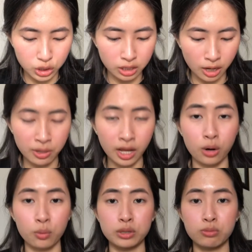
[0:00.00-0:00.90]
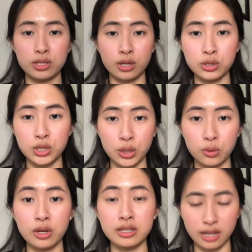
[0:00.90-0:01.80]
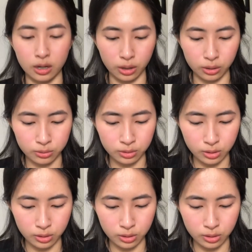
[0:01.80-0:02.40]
denominator would result to 0.